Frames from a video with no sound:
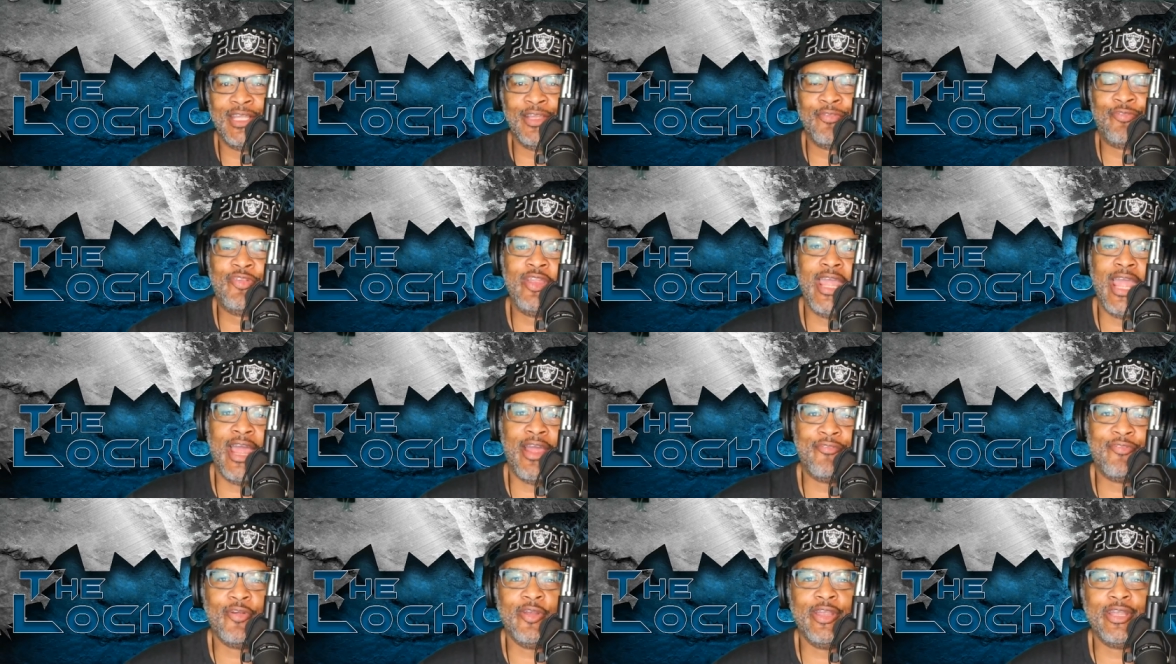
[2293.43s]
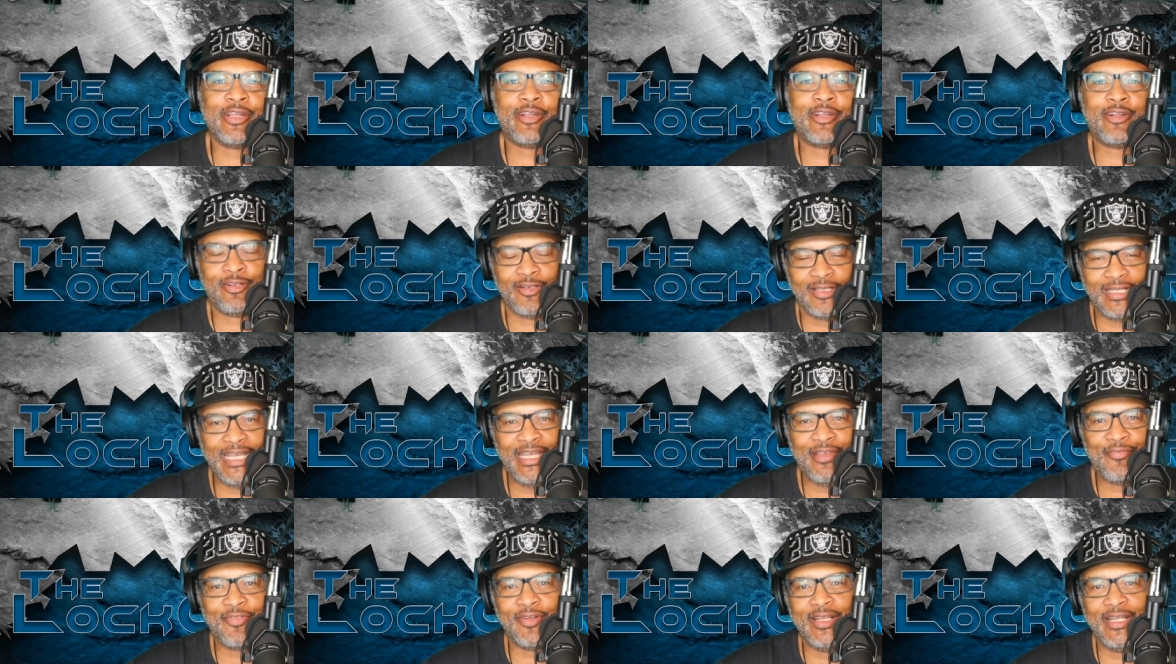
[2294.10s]
If you're ever in
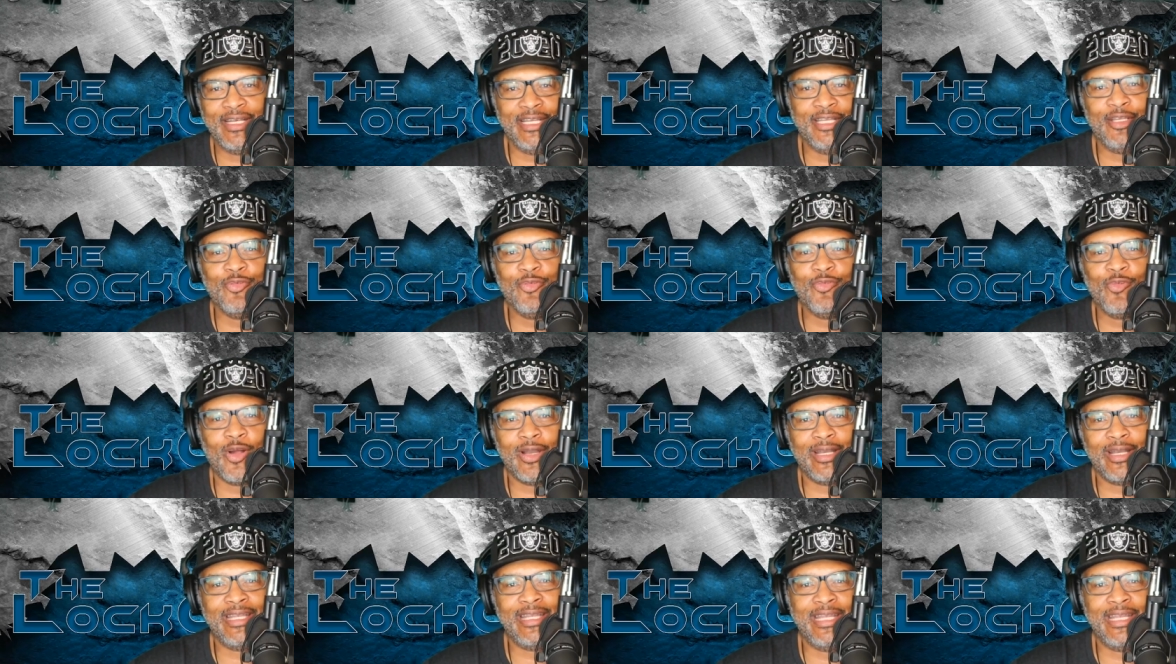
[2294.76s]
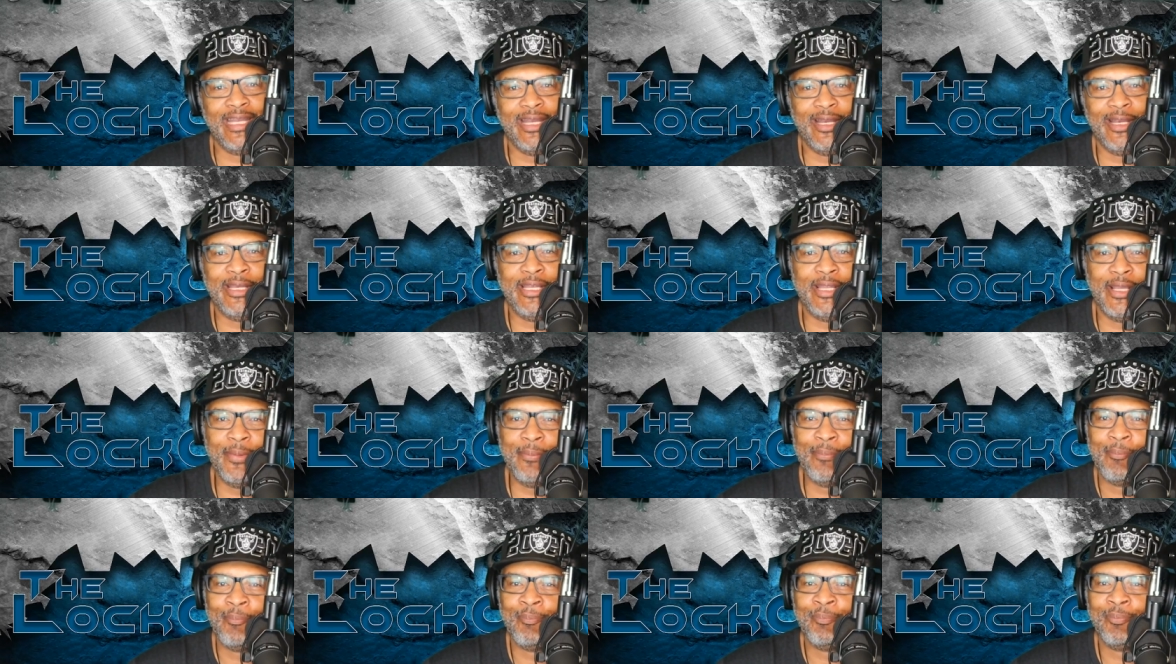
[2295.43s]
Cleveland and you want to hear
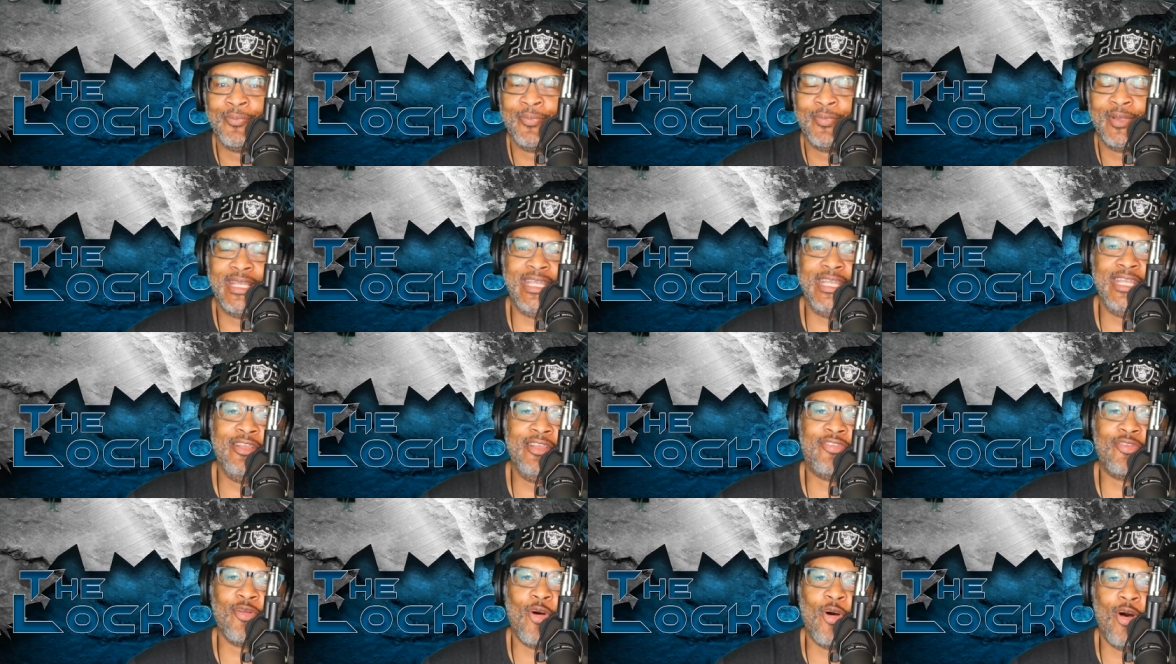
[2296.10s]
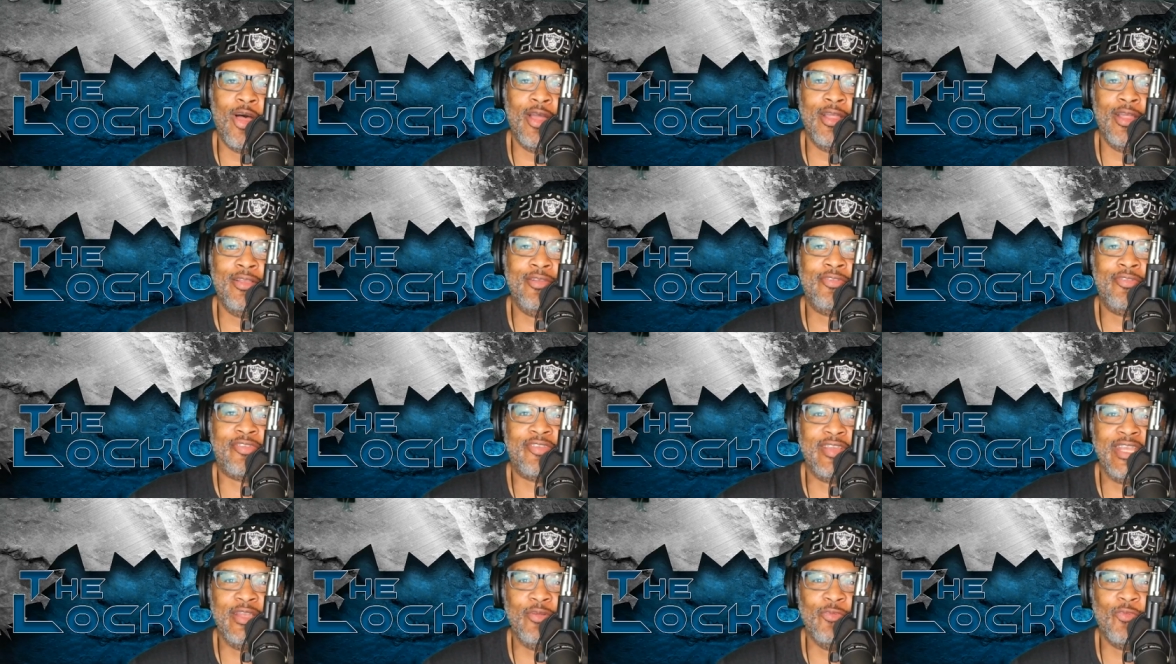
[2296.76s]
him, he's on
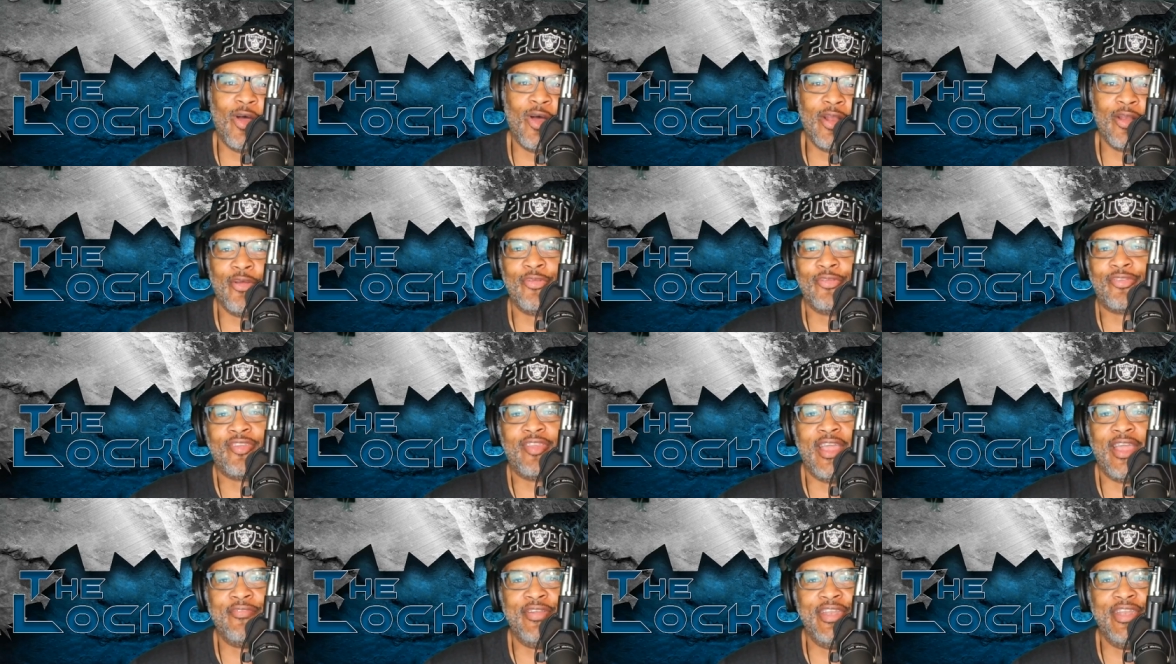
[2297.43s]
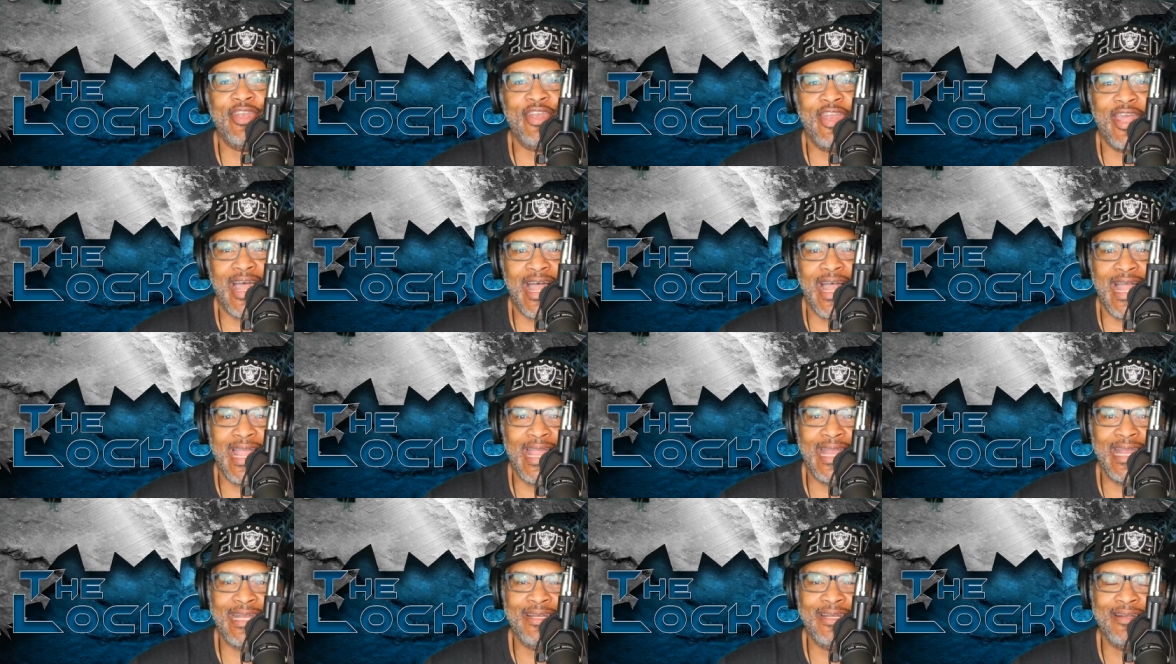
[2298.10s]
Z ten
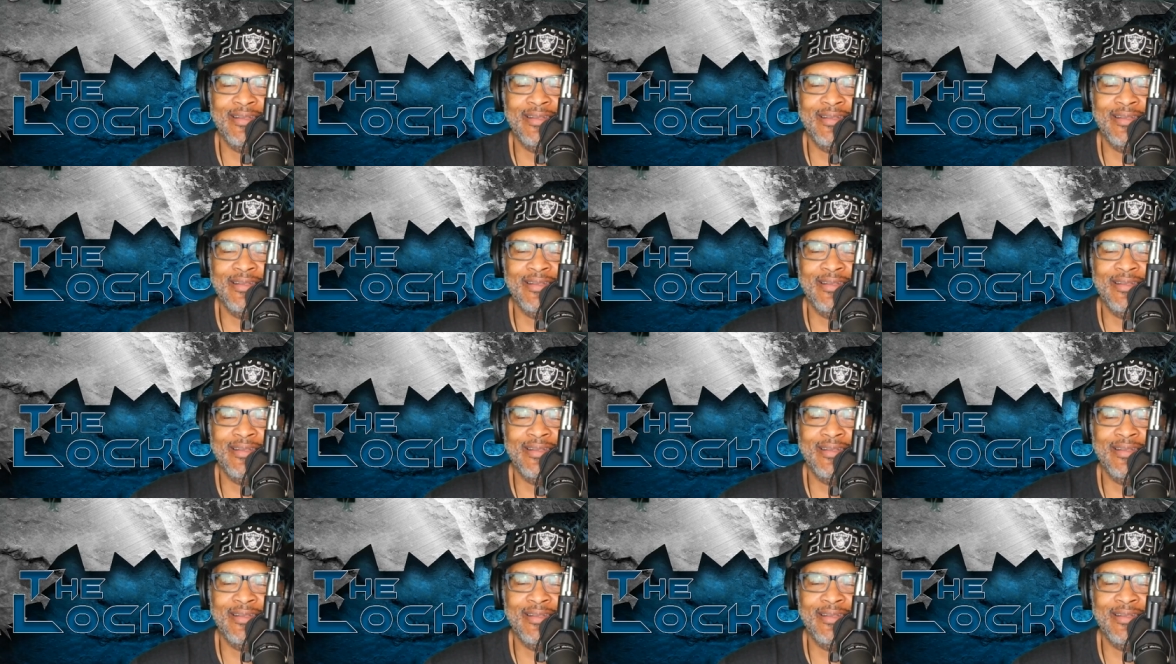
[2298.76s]
seventy-nine.